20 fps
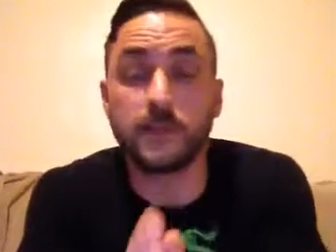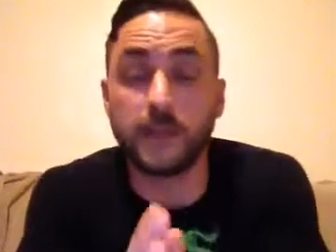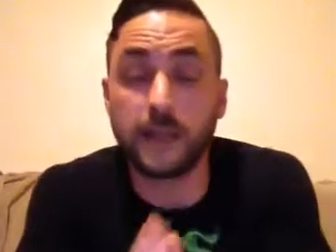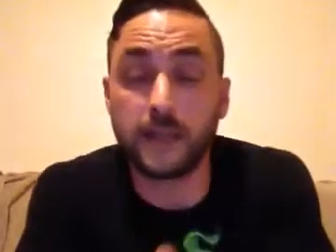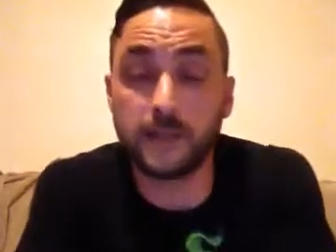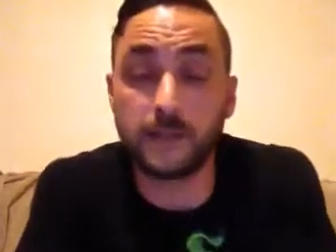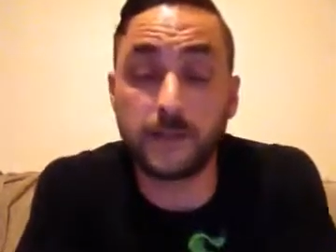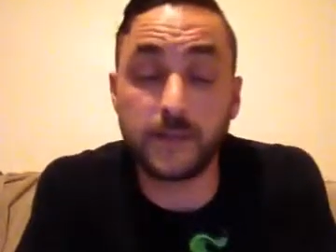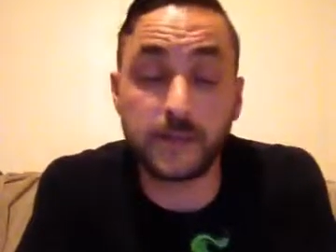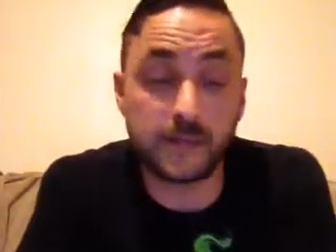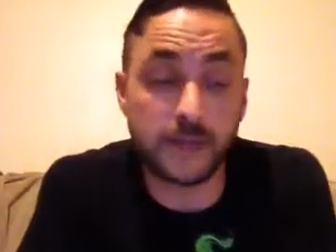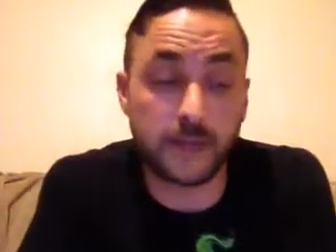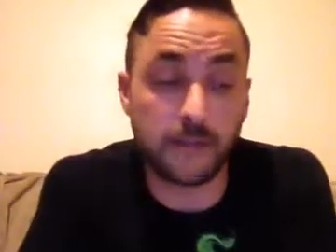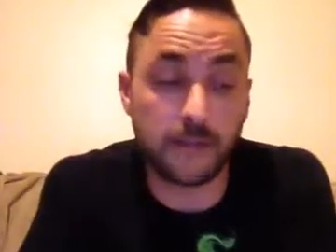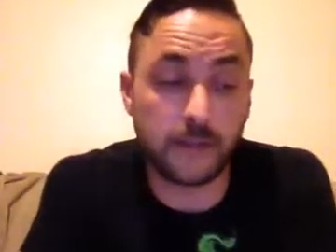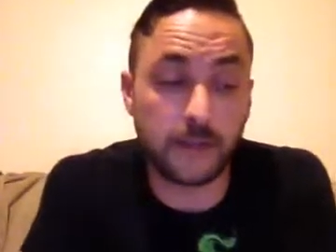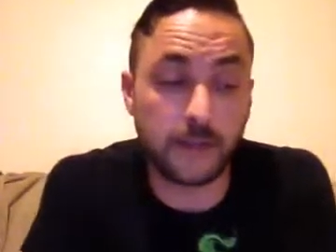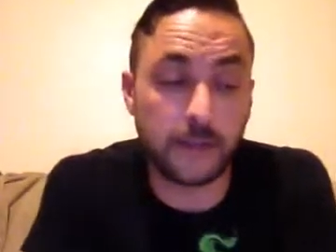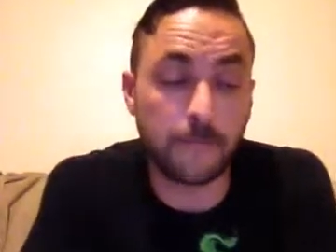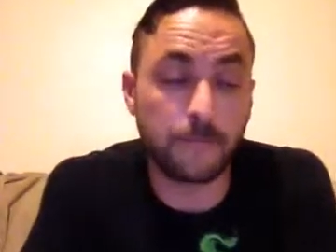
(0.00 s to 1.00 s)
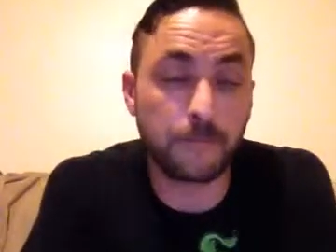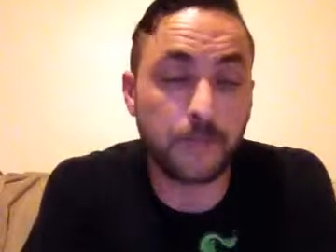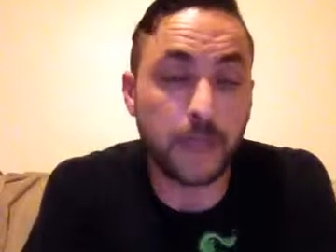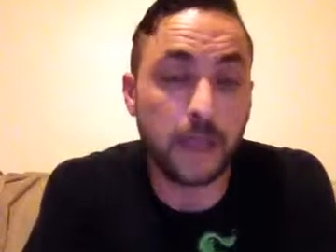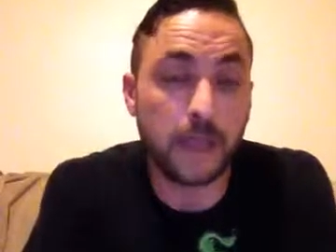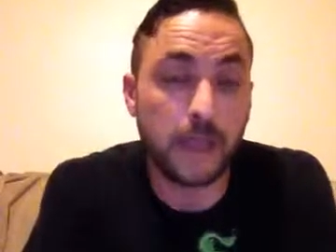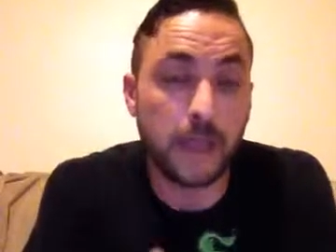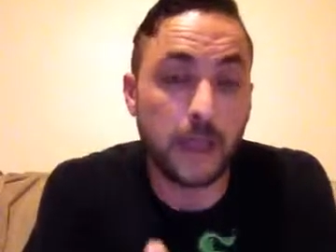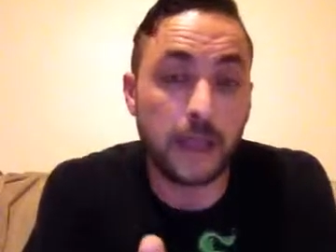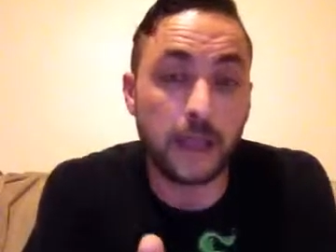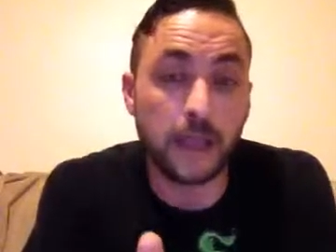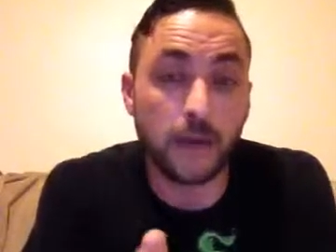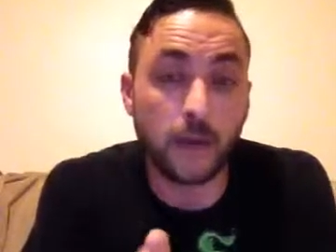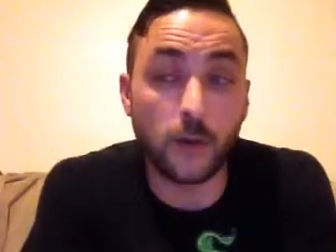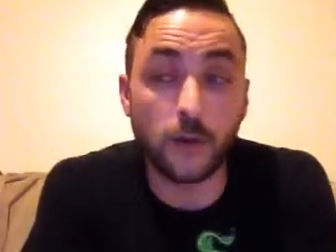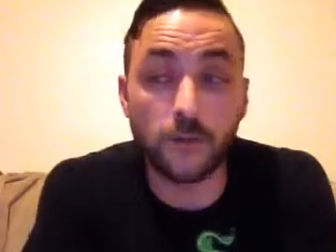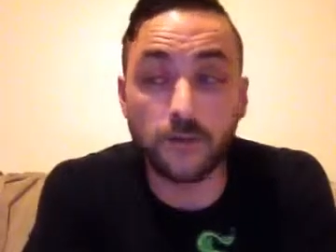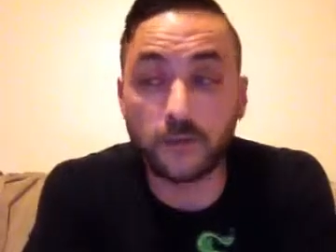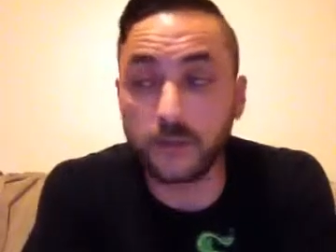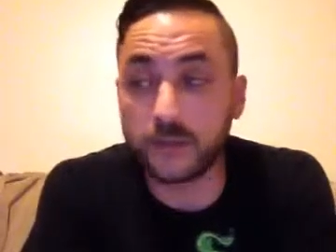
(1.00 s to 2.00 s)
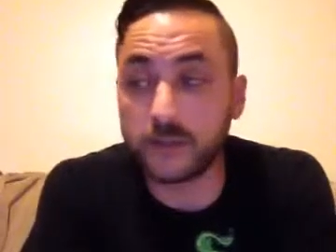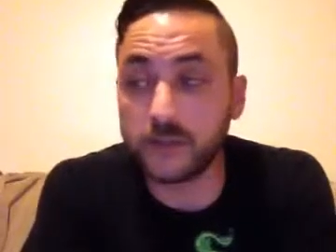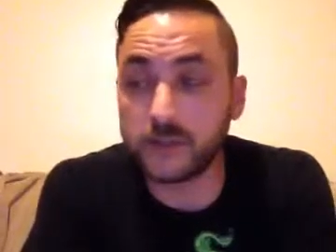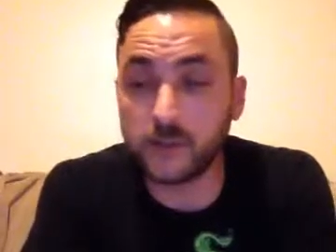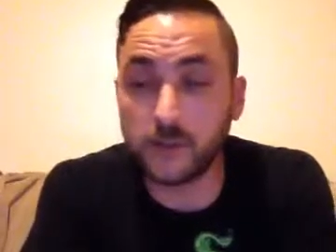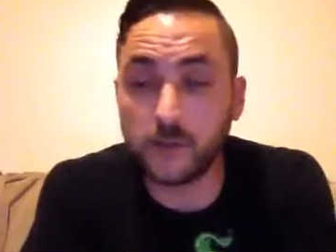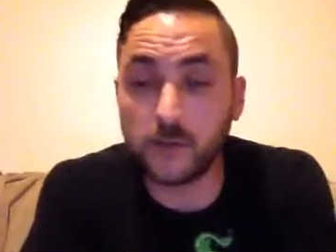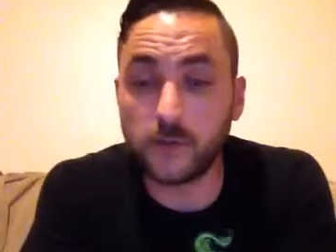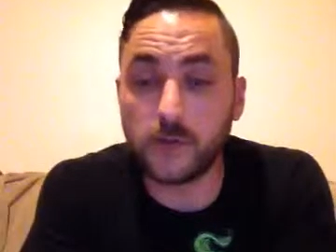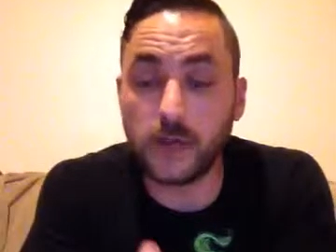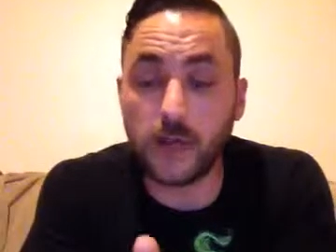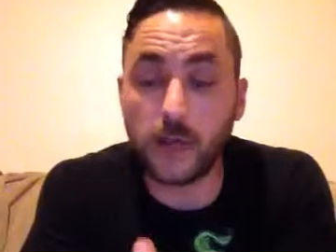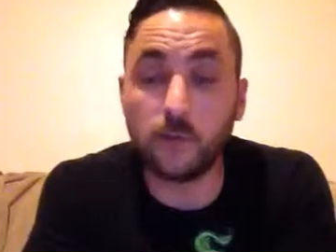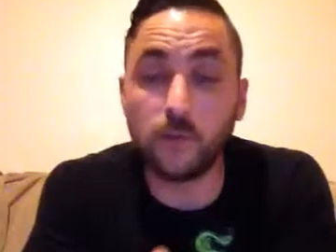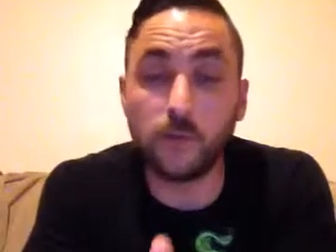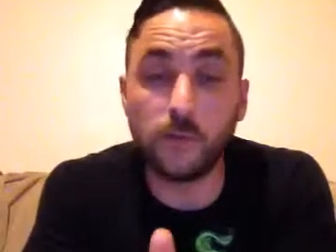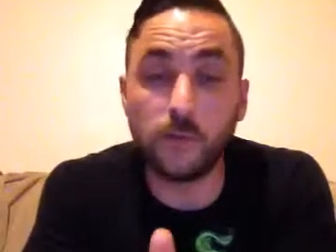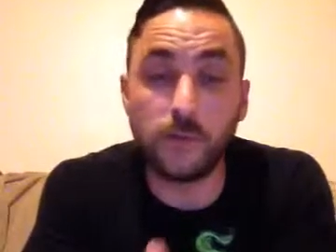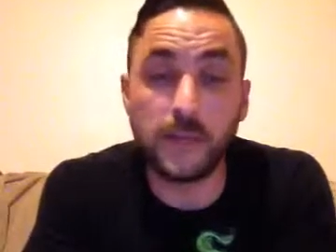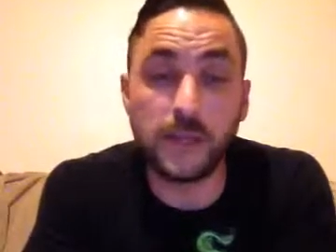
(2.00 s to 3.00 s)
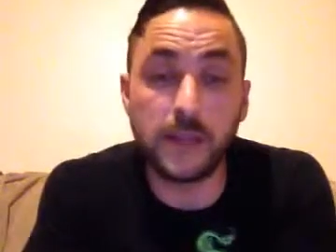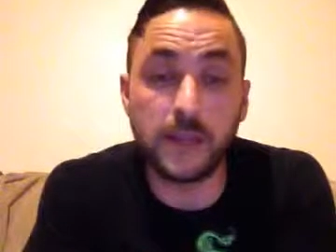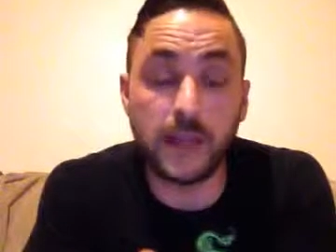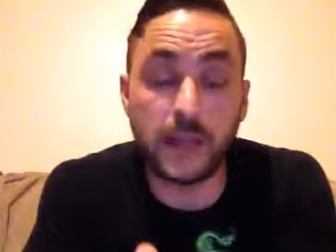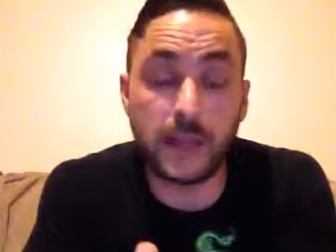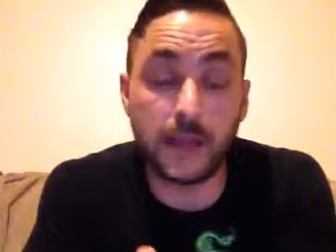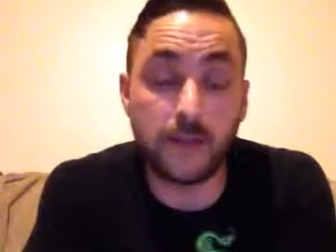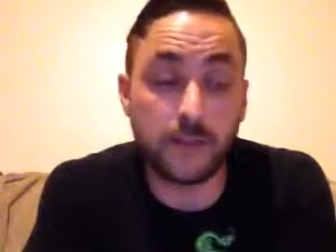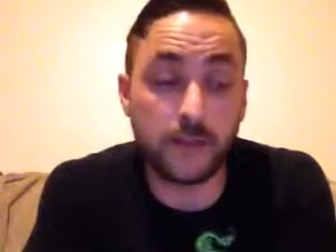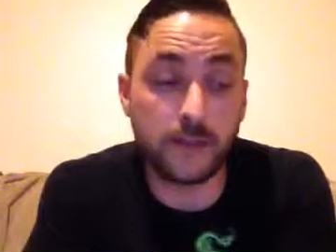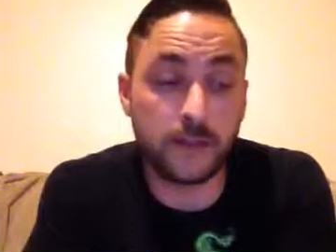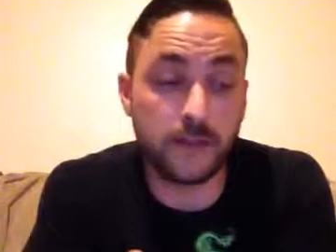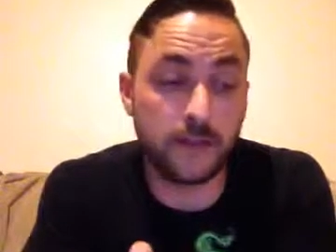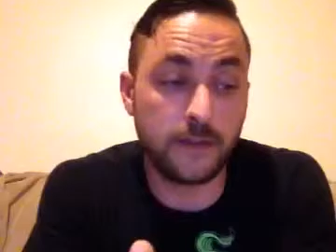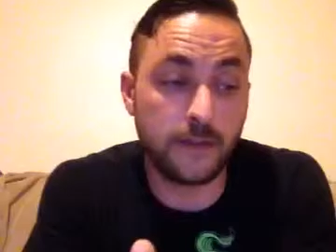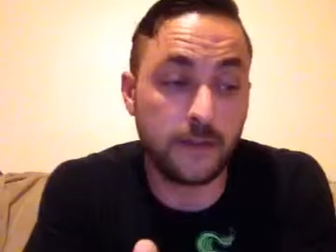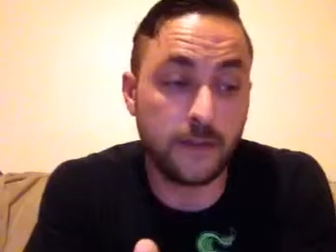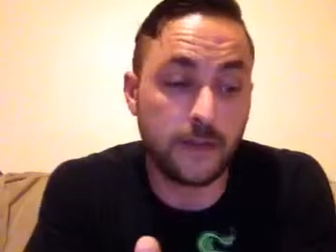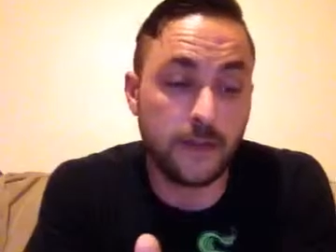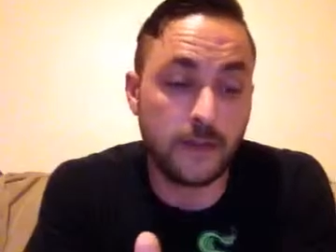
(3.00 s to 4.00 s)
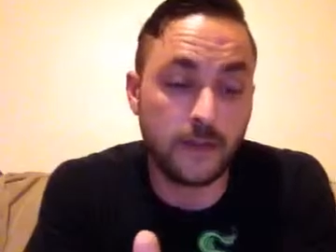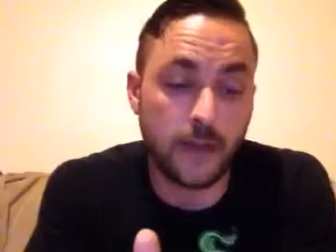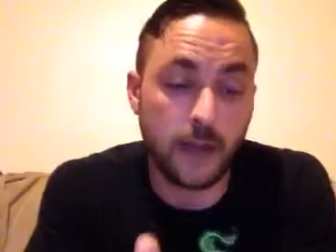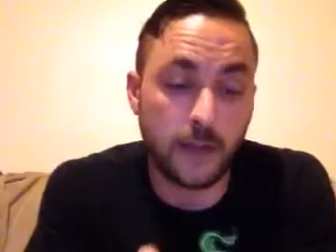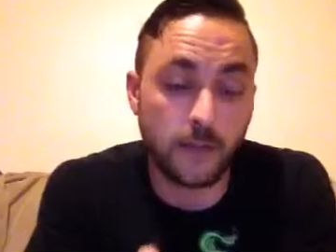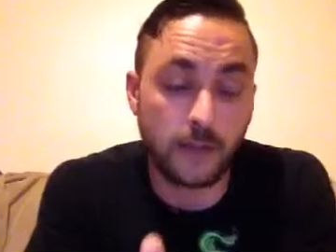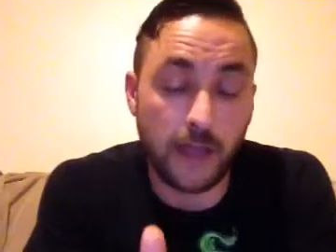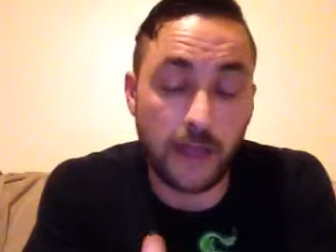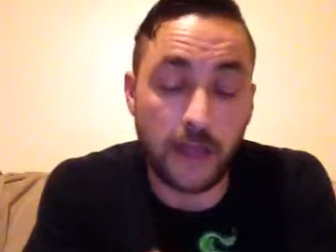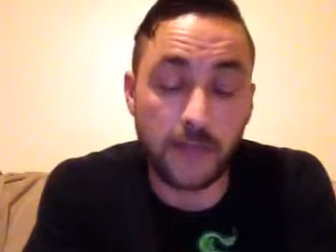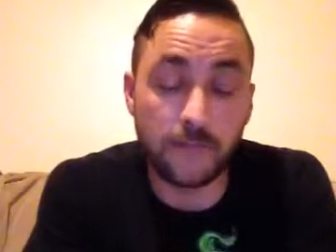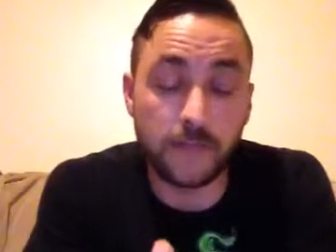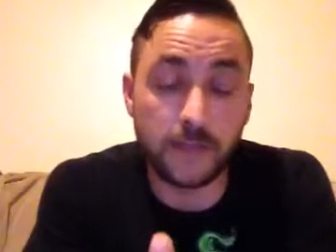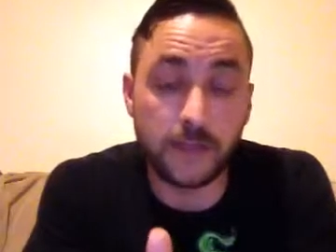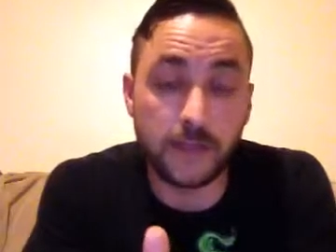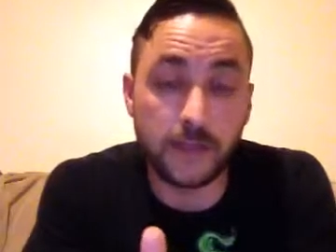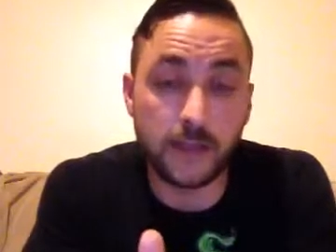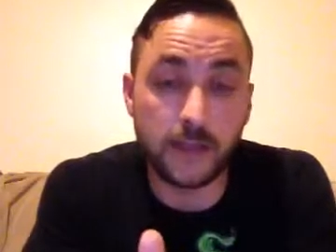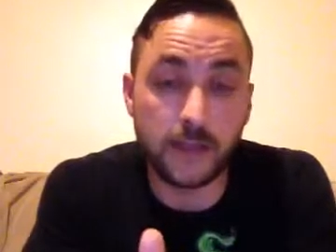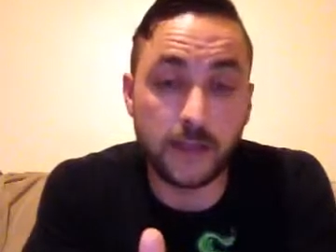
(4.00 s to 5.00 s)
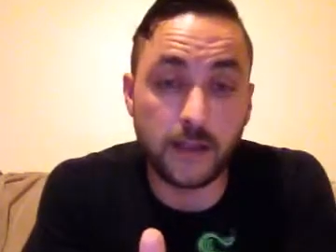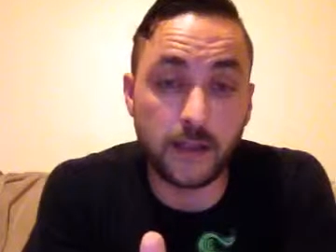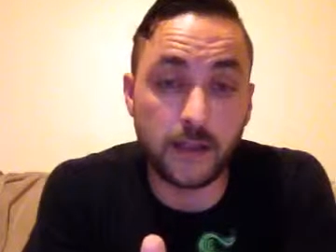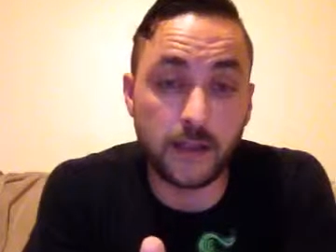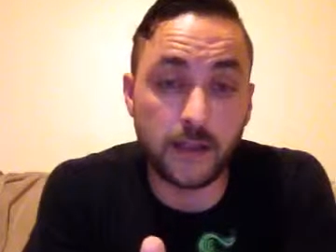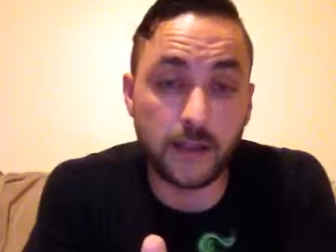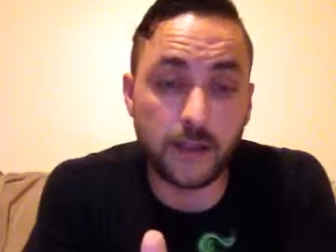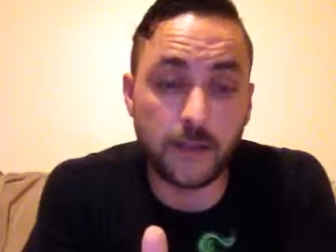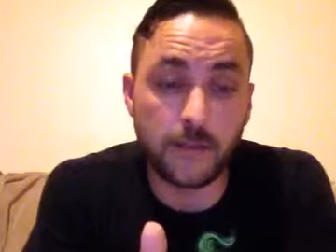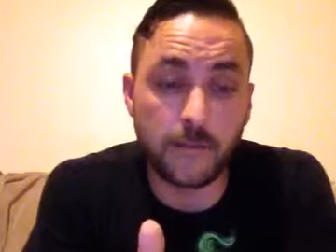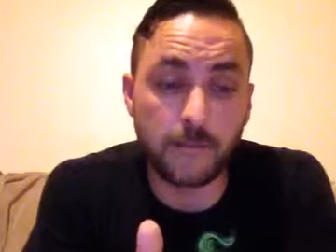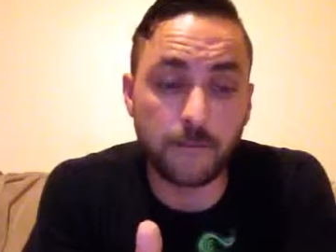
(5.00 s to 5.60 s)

The SB7 did, and hopefully soon I will be having I will have the uh,